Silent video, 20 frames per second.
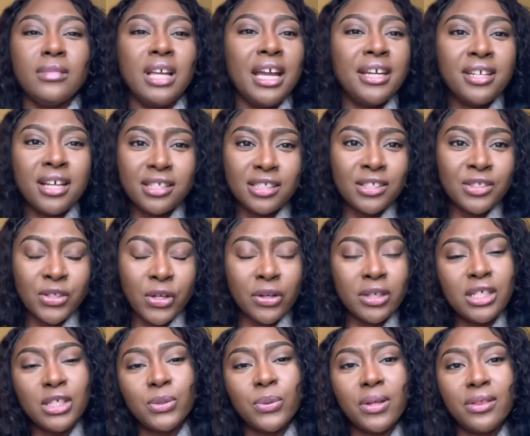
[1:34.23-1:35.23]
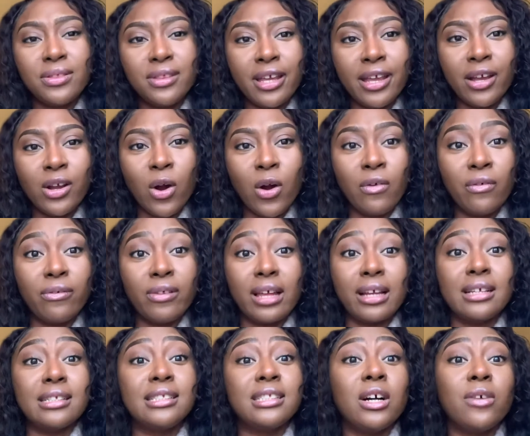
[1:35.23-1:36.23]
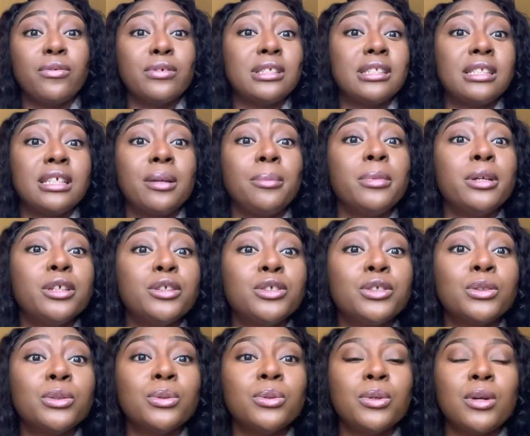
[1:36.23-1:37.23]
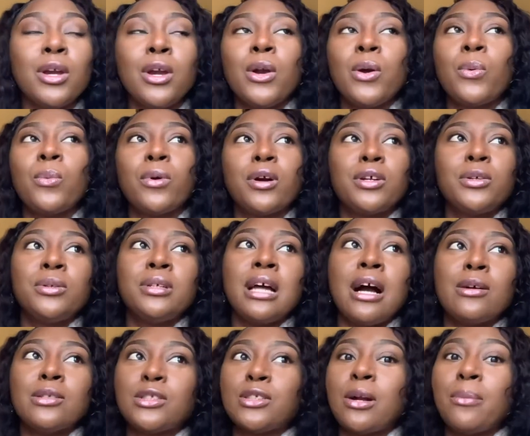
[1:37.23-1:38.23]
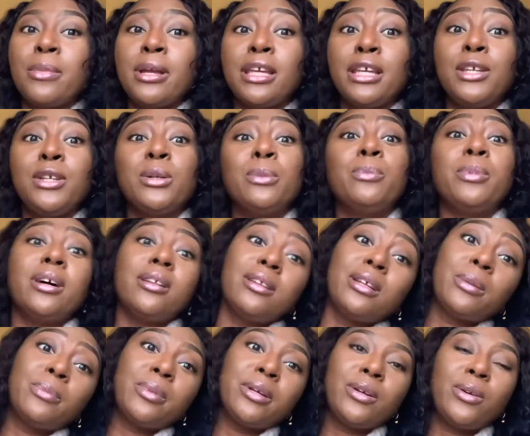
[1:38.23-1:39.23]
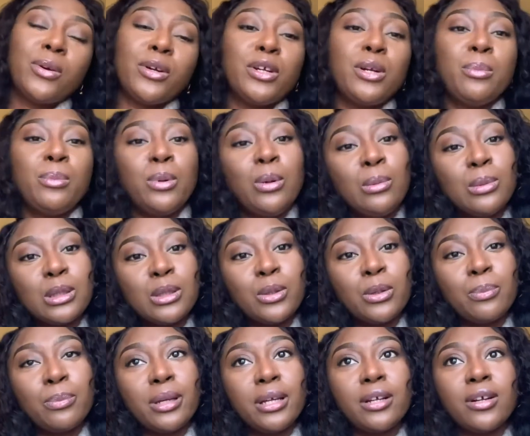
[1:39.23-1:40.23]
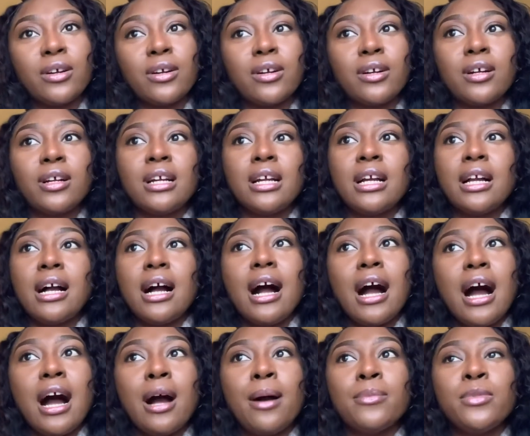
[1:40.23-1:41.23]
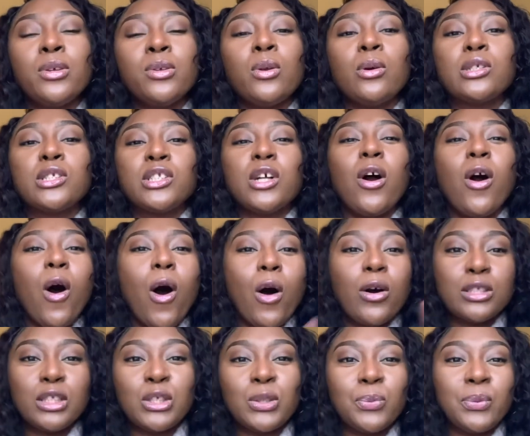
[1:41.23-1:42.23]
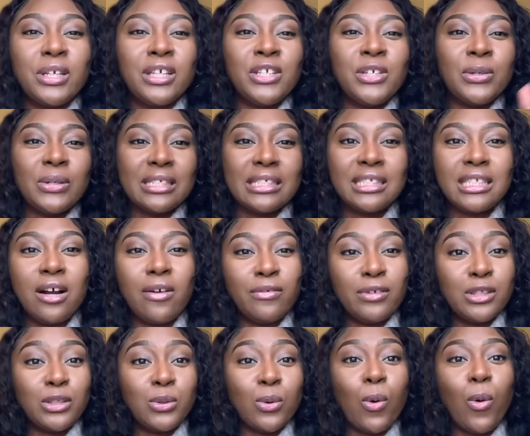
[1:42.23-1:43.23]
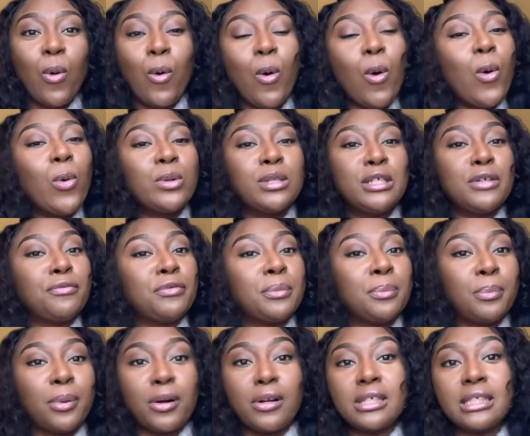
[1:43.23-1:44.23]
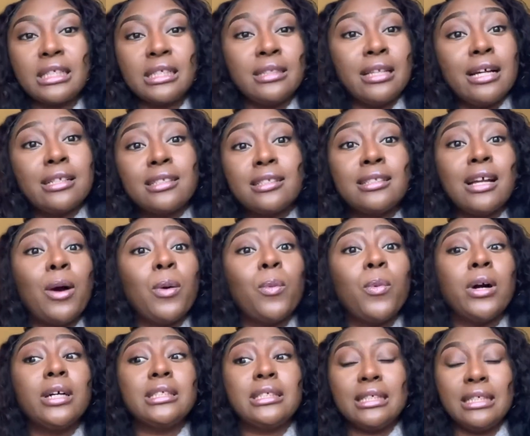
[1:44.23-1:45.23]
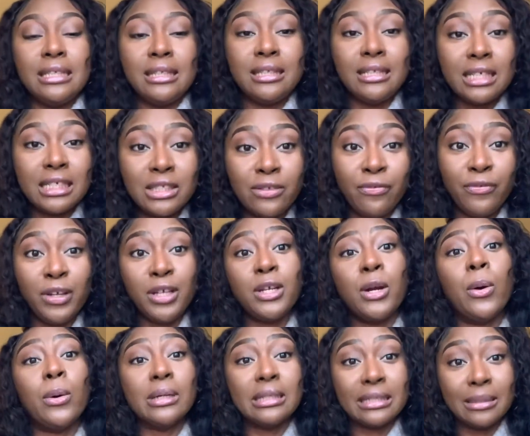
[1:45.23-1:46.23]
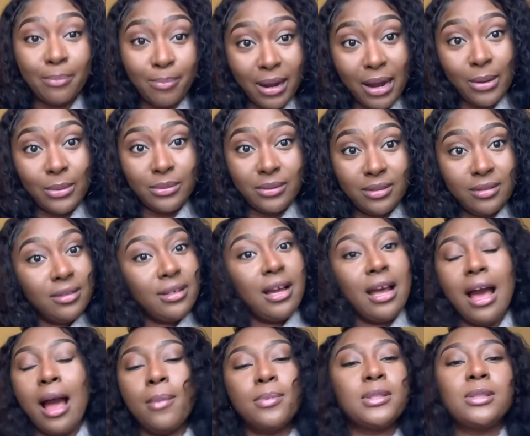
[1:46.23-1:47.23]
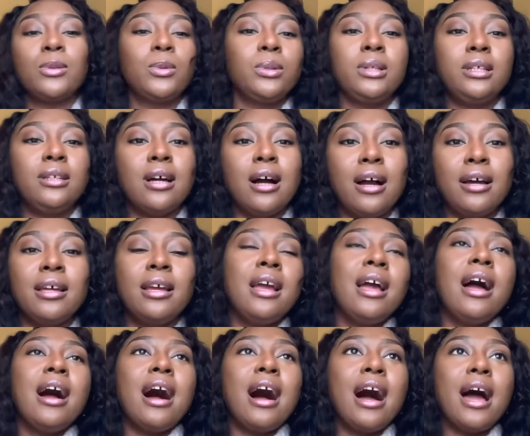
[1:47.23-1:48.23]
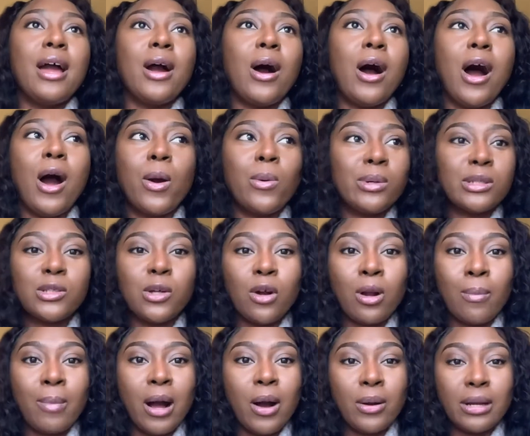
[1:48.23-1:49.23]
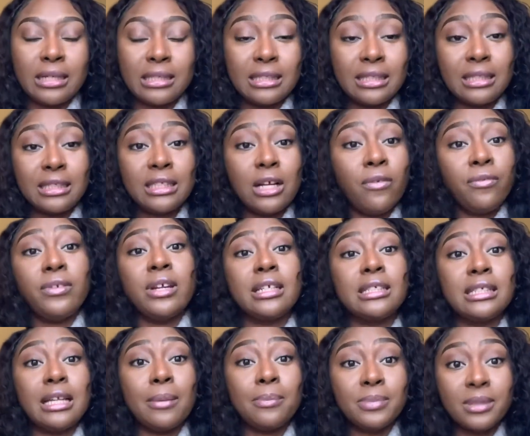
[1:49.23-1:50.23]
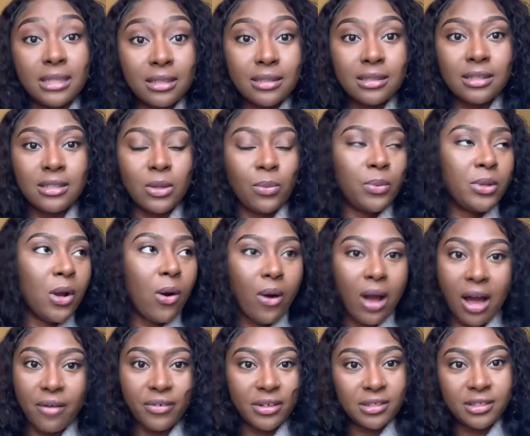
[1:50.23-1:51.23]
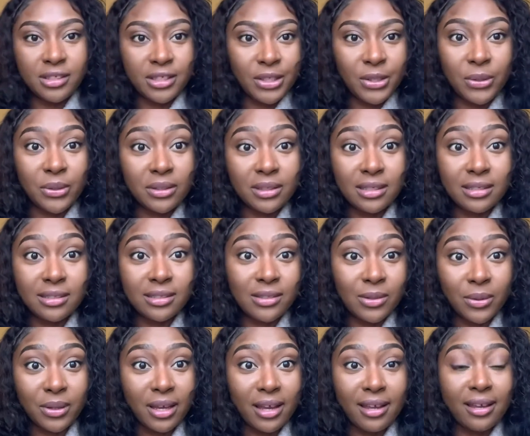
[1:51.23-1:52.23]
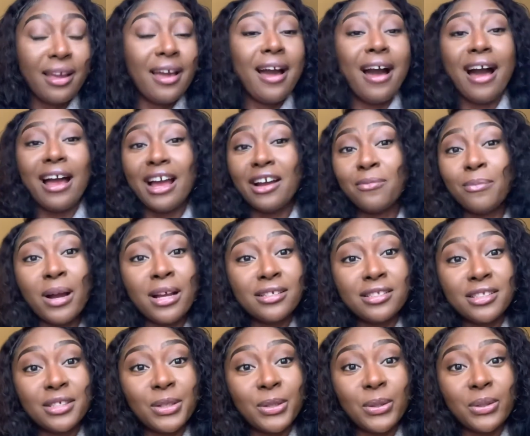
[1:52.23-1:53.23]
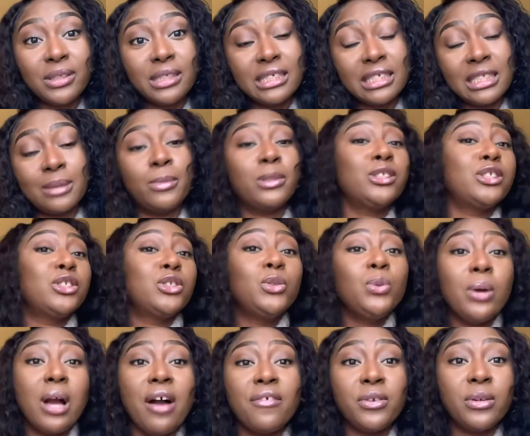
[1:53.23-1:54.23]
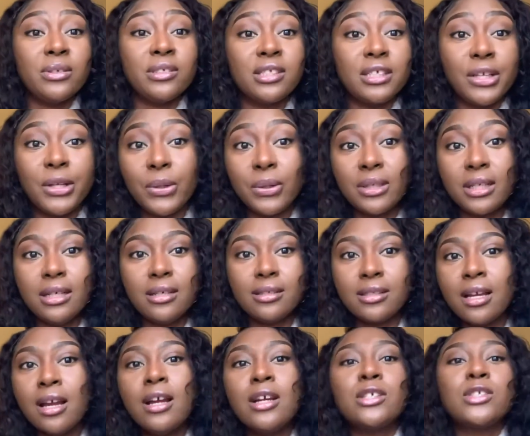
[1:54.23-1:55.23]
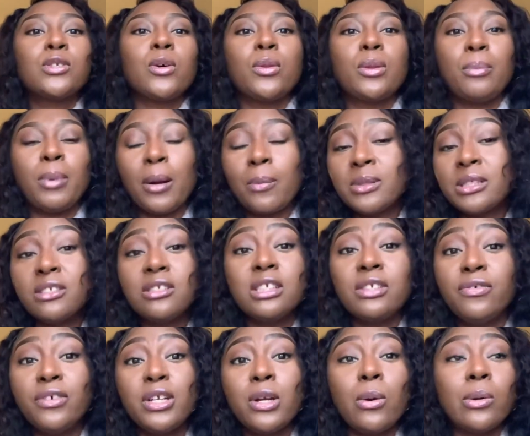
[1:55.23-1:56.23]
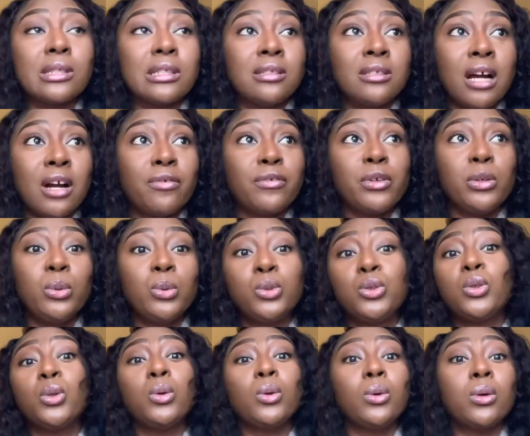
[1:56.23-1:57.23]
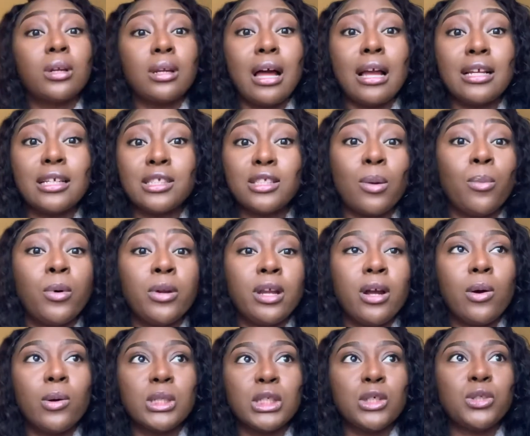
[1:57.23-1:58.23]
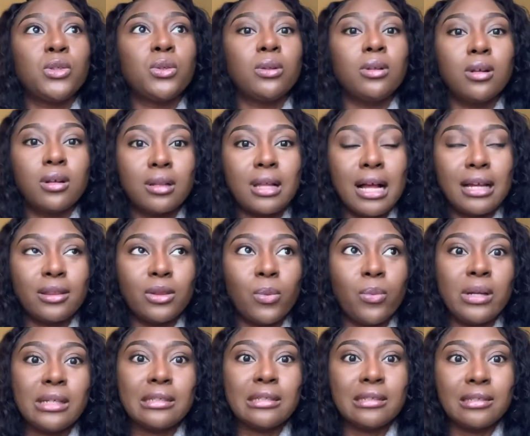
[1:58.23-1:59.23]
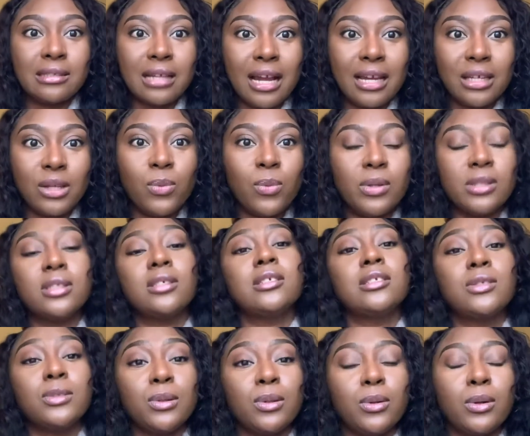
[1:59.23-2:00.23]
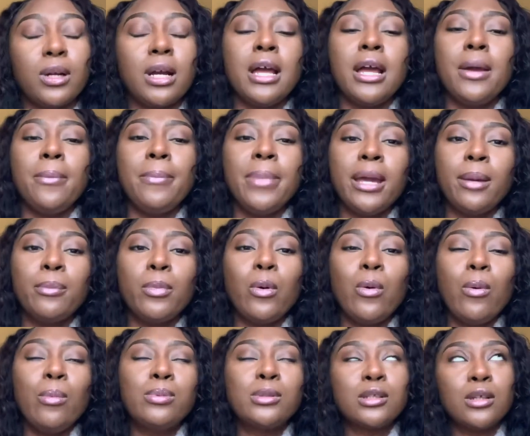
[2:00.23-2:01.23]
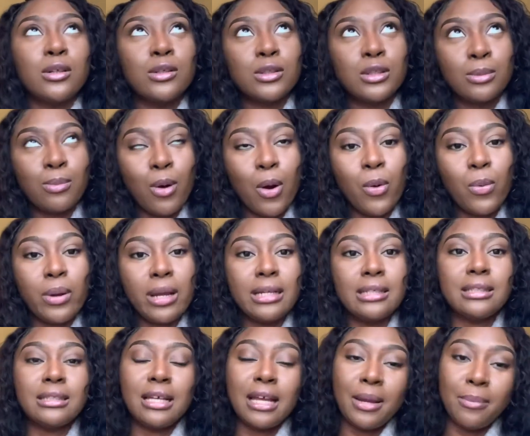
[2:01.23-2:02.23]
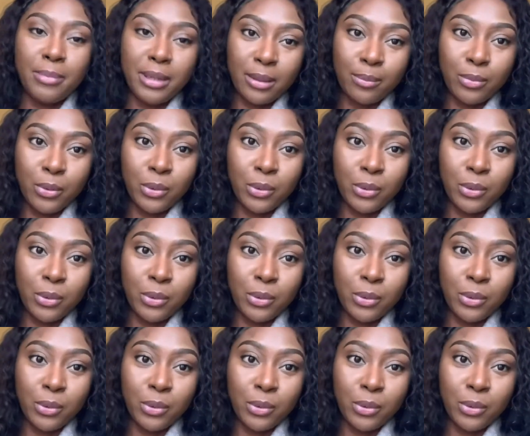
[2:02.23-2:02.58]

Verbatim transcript: it doesn't turn into a thing of like a self-esteem issue where you now start making your butt look bigger or your boobs look bigger. You know, start altering yourself into a whole different person. That's not what this video is about. Absolutely not. I always talk about self-acceptance. We all have our insecurities, okay? I have my insecurities as much as you have your insecurities. So the purpose of this video is not for you to look like someone else or to look like the way society wants us to look. Big boobs, small waist, and big